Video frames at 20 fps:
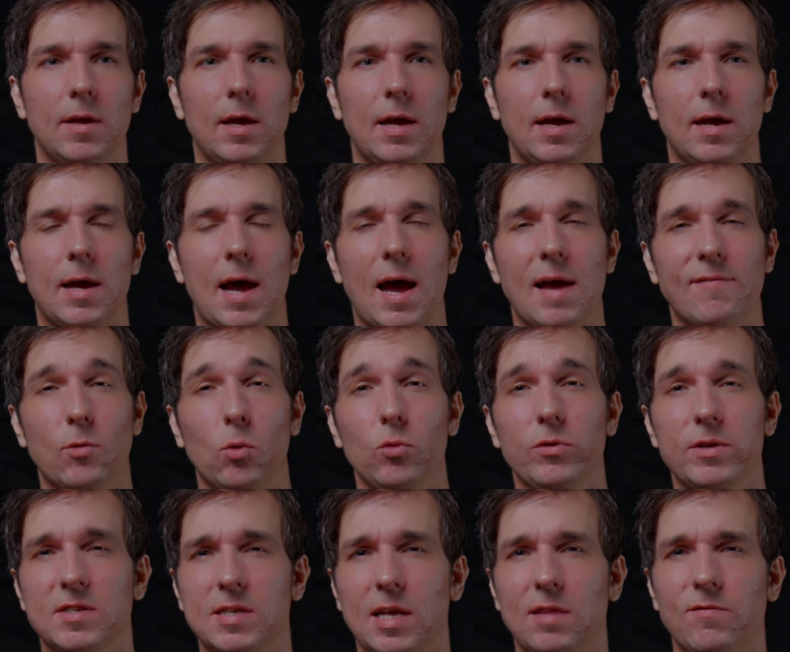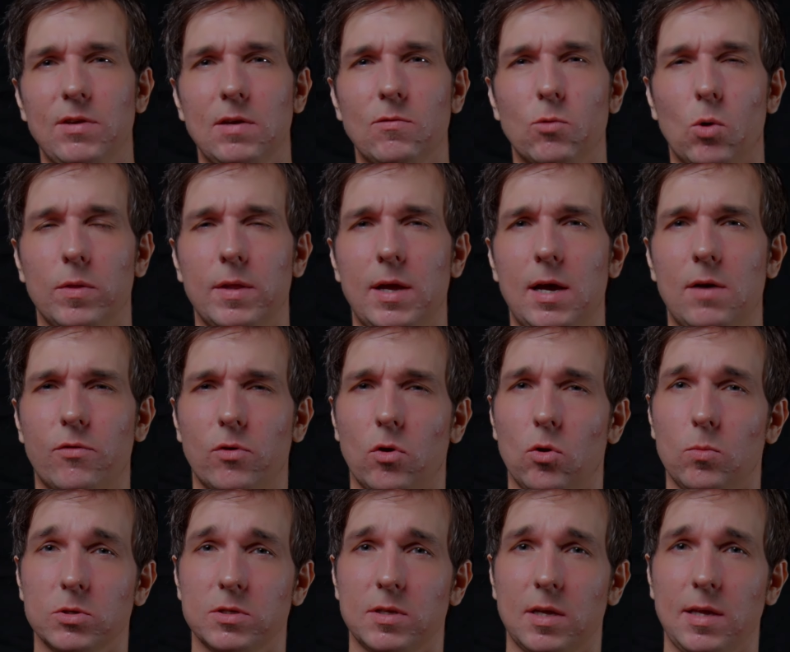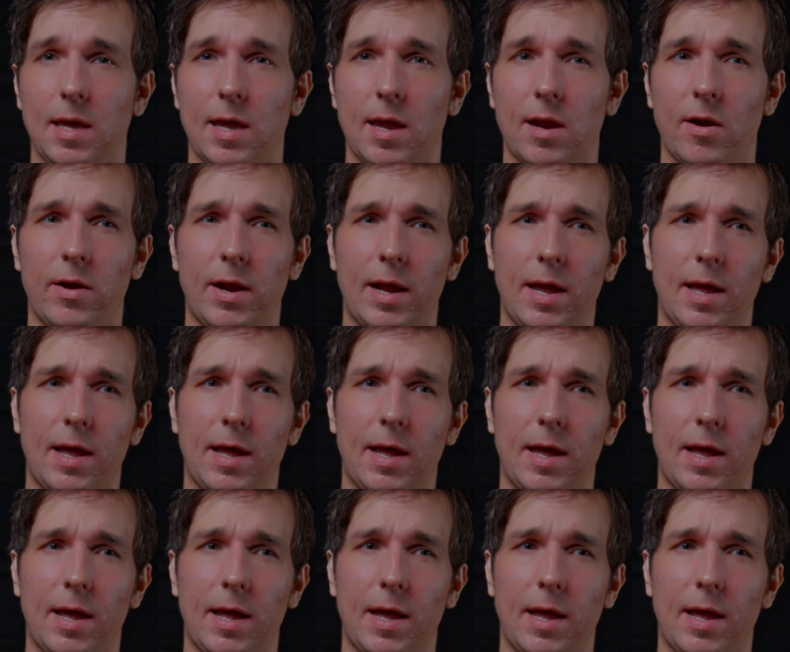I've owned the ZV-1 now for almost a year,